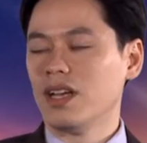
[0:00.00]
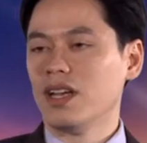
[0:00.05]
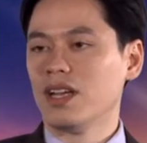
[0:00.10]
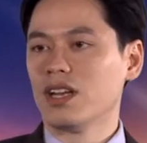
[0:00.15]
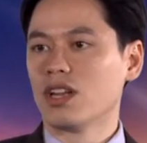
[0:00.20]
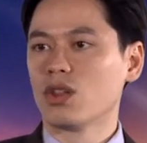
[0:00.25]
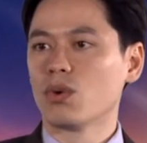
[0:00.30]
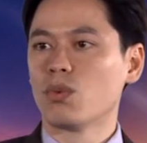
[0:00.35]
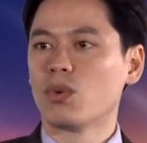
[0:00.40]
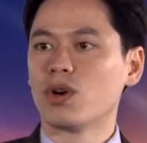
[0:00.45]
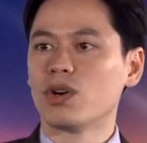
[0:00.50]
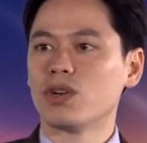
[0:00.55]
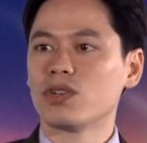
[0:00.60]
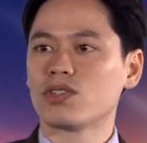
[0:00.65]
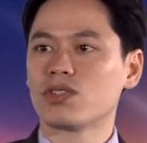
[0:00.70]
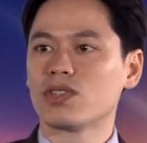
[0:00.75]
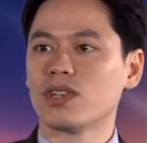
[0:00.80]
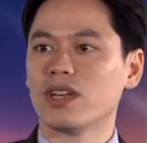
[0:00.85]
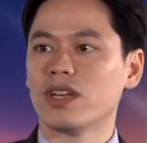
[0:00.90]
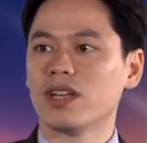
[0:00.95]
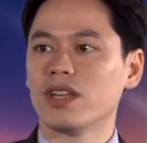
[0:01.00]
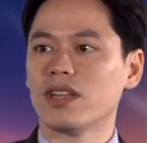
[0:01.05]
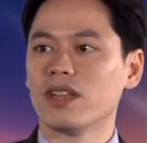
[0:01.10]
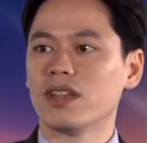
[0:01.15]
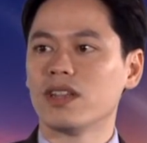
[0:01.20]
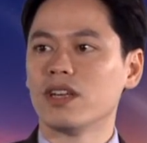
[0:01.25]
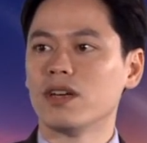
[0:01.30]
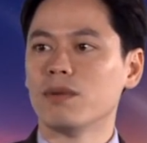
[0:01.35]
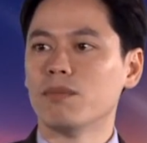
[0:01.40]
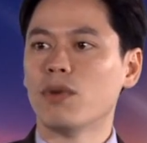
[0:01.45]
In other words,
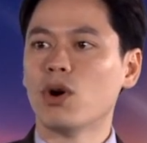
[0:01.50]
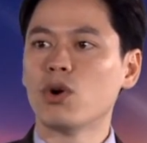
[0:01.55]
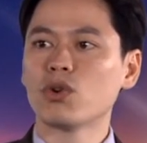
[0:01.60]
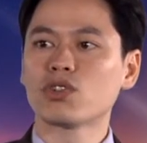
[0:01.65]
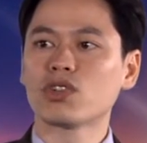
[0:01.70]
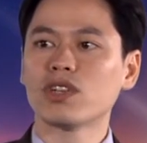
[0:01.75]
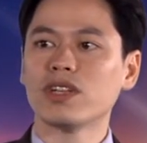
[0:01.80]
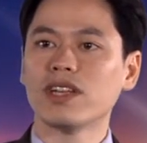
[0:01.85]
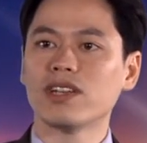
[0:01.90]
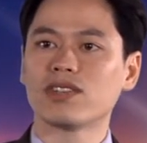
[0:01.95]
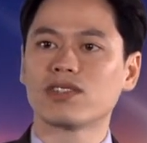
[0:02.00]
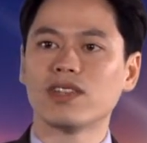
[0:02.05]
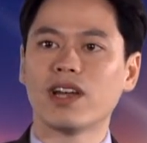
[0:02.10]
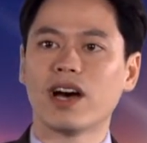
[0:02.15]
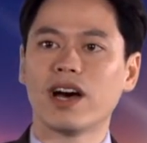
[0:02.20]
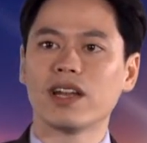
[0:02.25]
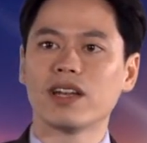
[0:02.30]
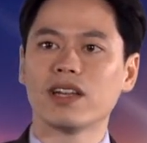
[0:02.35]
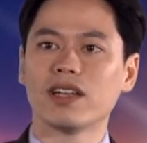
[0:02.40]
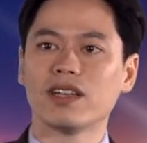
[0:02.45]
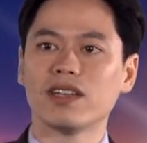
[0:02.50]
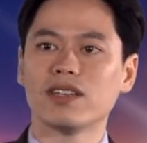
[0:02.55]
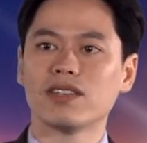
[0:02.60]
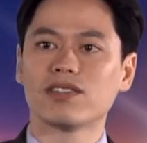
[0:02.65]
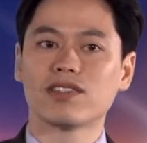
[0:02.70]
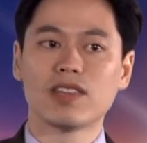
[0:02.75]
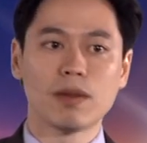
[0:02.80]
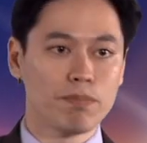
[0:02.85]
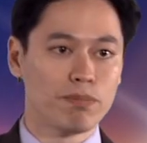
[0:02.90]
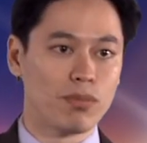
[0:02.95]
the motion is not
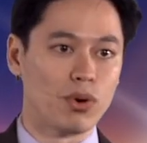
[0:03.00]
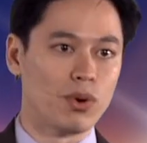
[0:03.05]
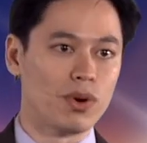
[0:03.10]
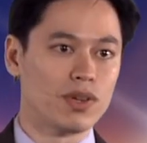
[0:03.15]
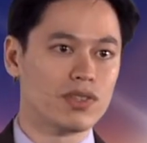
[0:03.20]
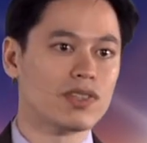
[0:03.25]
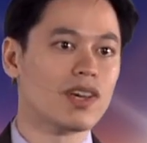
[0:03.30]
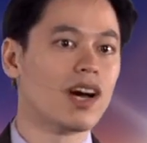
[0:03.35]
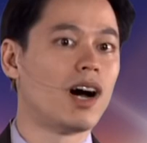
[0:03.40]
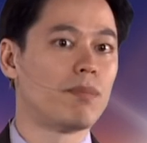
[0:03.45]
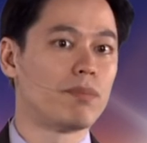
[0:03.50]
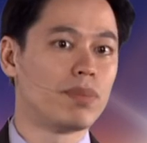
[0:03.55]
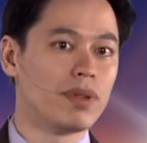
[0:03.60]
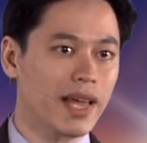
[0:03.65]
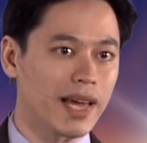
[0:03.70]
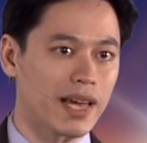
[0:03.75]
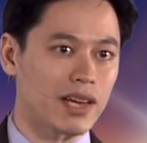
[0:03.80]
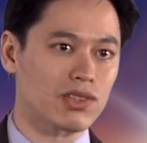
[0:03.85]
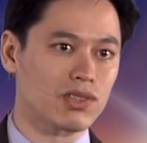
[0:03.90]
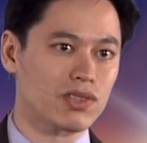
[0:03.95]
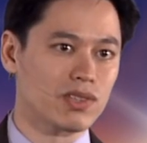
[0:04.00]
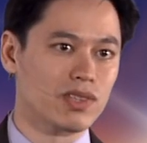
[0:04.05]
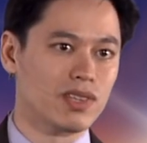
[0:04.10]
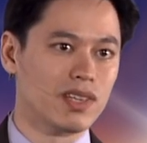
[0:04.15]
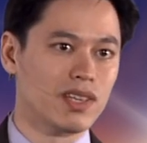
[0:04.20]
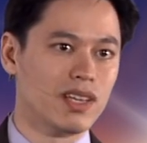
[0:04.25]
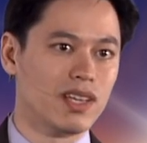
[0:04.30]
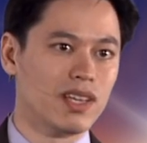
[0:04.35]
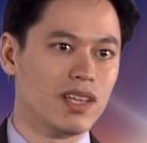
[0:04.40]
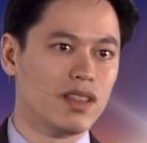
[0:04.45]
simple, it's complex.
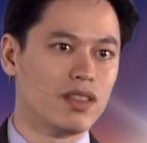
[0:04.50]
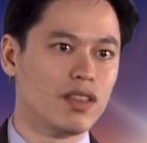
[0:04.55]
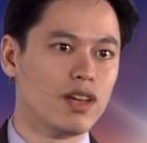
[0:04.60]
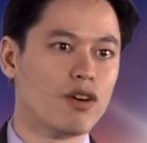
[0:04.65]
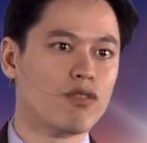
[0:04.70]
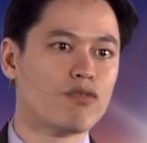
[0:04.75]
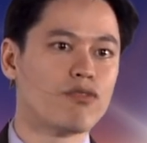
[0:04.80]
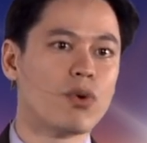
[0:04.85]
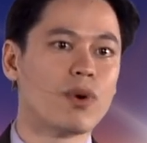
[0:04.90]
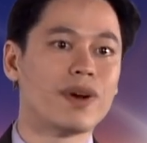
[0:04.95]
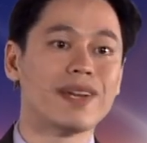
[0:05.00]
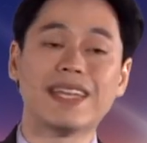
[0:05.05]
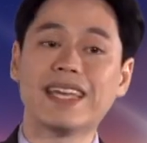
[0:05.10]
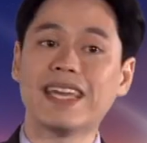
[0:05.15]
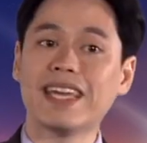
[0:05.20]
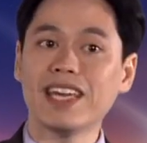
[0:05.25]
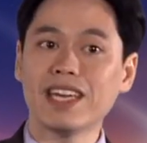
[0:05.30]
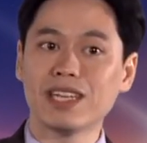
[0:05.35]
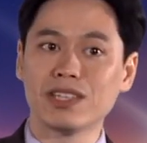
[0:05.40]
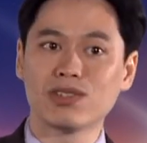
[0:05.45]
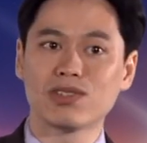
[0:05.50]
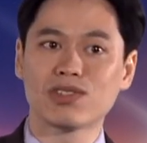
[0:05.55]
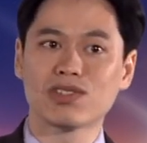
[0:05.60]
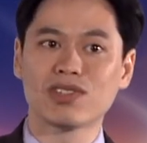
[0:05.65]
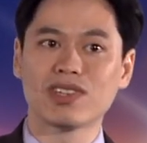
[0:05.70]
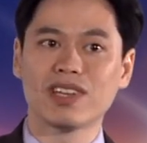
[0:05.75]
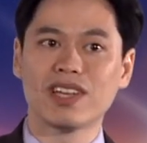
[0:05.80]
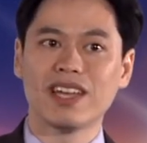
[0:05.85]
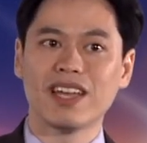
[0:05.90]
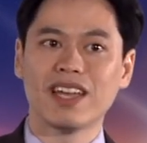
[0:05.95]
Therefore, it
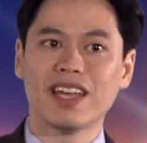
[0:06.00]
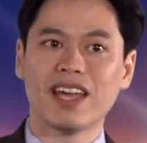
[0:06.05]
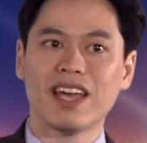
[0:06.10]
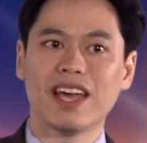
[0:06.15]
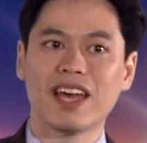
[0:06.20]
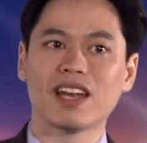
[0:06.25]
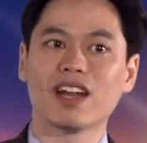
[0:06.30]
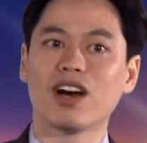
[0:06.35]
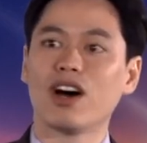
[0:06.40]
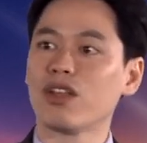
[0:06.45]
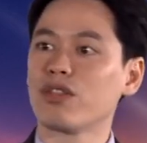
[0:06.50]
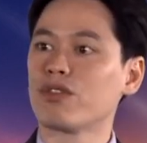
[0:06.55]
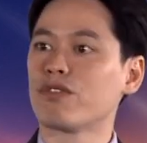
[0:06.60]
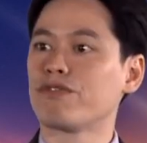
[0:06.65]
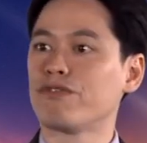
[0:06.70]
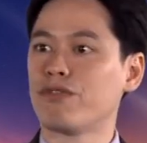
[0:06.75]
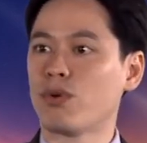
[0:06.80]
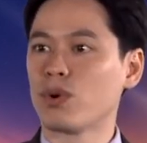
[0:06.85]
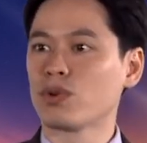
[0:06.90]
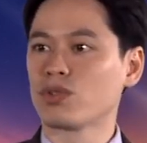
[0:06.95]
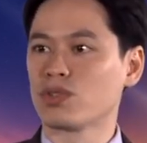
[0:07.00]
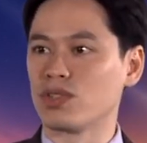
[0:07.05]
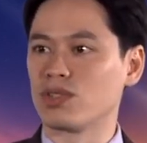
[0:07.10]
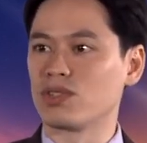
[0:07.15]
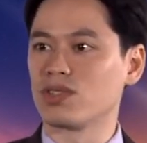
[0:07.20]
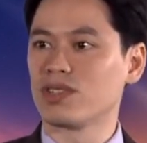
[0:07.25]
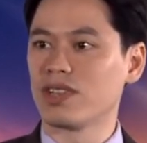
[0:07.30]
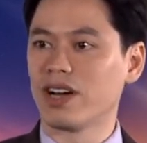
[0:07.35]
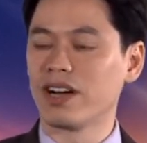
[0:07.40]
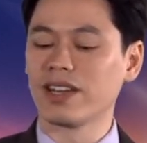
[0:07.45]
hints at other
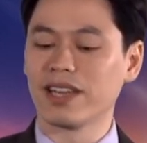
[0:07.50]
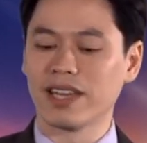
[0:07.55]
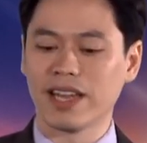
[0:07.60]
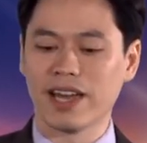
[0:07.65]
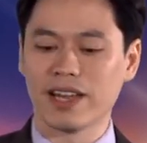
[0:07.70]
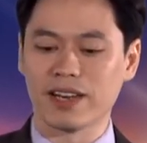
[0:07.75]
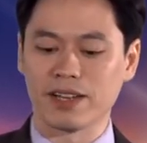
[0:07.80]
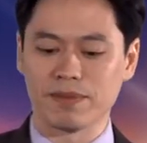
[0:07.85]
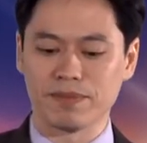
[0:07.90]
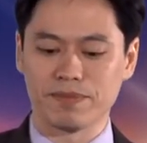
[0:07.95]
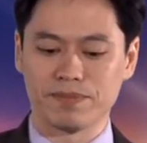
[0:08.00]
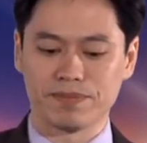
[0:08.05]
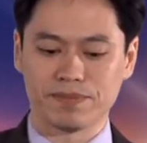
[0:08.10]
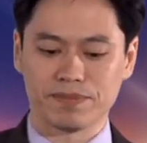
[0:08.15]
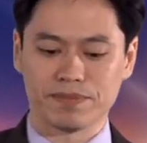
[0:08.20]
forces tugging at it.